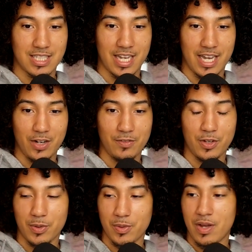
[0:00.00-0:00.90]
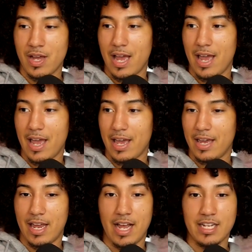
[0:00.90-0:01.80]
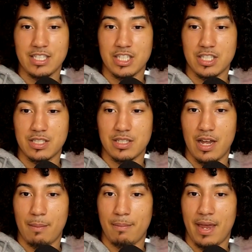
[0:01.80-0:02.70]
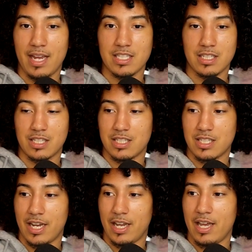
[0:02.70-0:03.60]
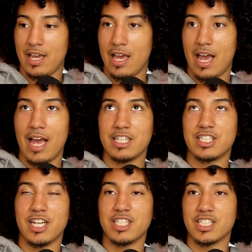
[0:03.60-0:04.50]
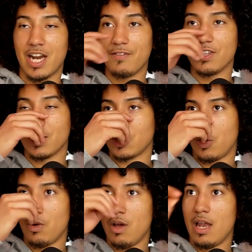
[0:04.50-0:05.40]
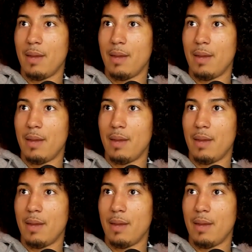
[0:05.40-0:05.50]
interview, and it's just amazing because it's like it's changing everything. So let me